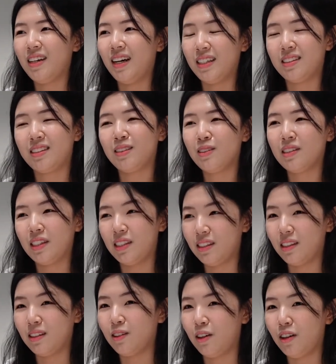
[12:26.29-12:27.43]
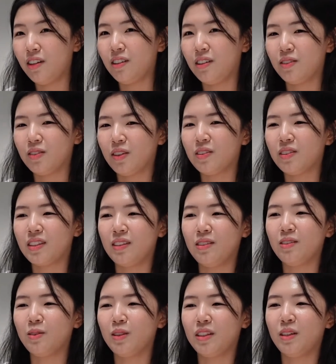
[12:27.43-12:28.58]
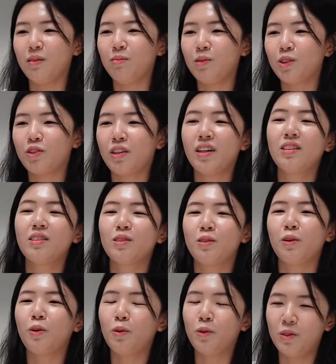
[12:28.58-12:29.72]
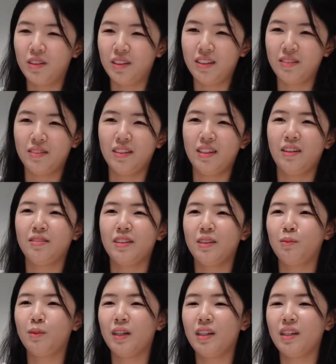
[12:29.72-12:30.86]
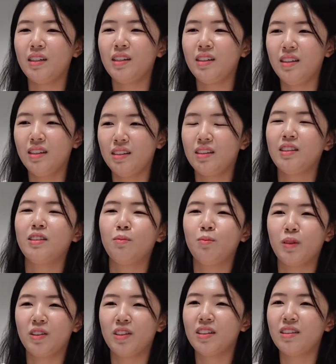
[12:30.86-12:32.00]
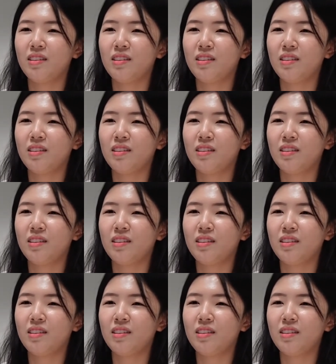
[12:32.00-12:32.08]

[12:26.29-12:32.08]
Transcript: I still learned a lot of soft skills, which I'm trying to hone even after my internship period.